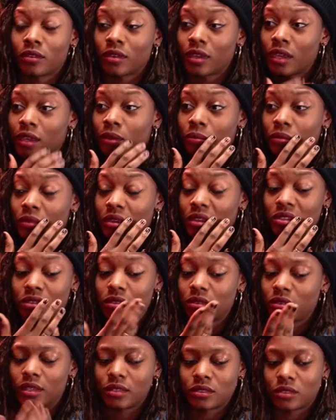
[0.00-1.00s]
you. Um,
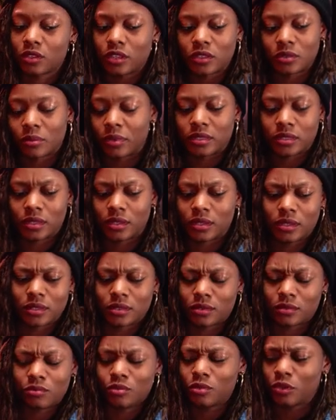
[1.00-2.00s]
he's he's he's amazing.
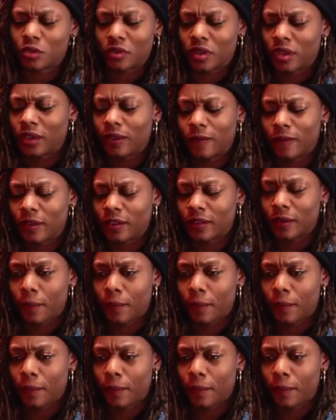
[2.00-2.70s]
He's so great. I was like, and